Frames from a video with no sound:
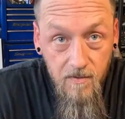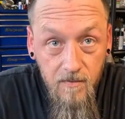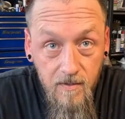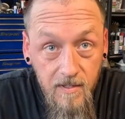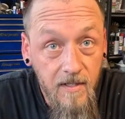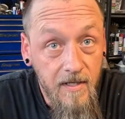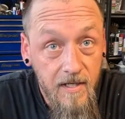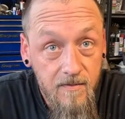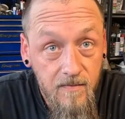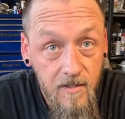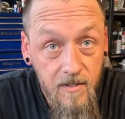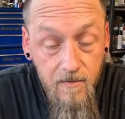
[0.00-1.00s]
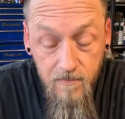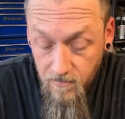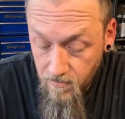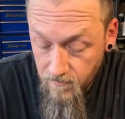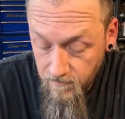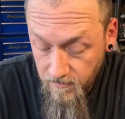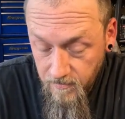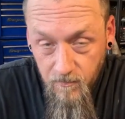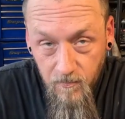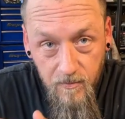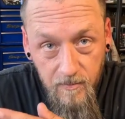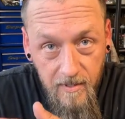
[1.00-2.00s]
So in the next video, hopefully
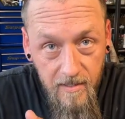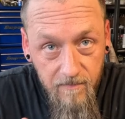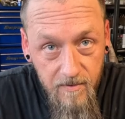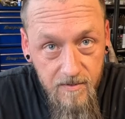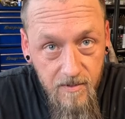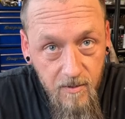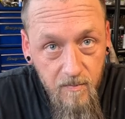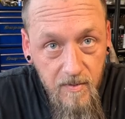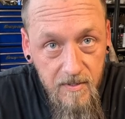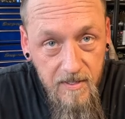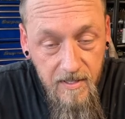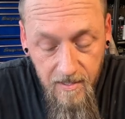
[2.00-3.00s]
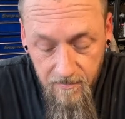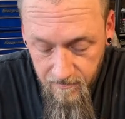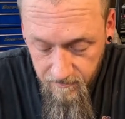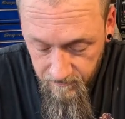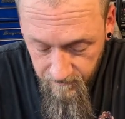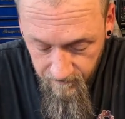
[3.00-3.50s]
we will have this all put together